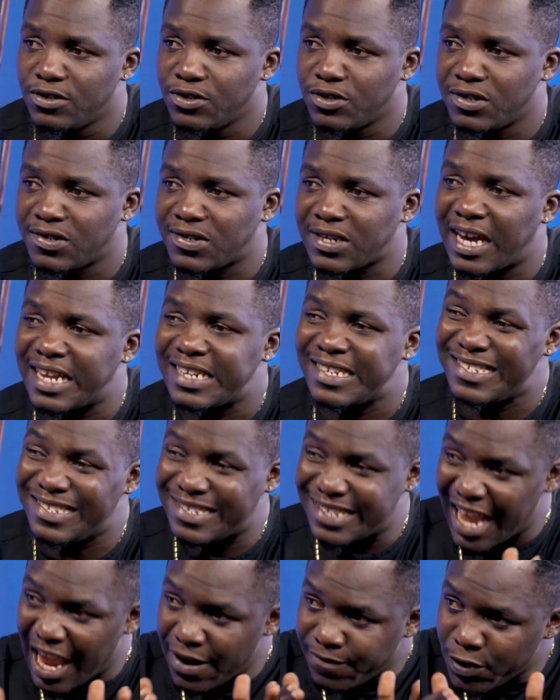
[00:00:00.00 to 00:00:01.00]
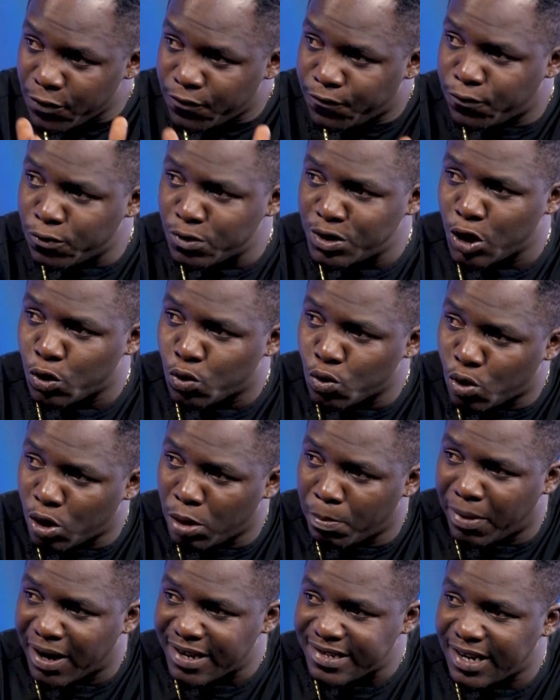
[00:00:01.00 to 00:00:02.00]
You understand? It's every food they cook
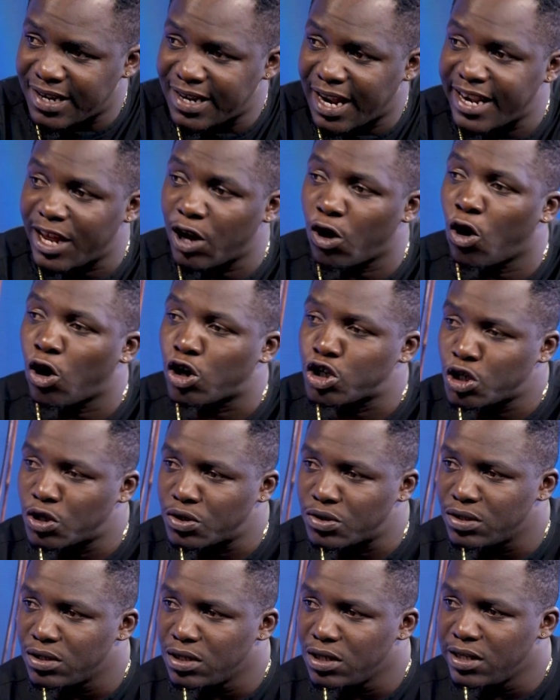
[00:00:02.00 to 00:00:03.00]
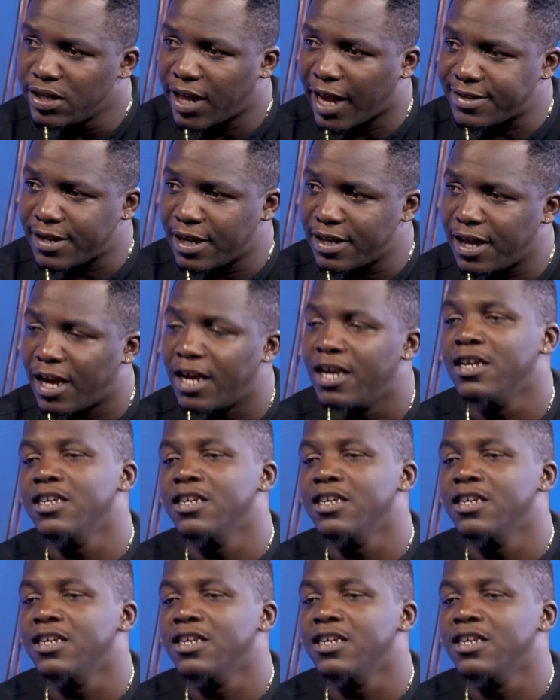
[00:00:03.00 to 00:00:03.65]
on bazaar that they auction. That's it.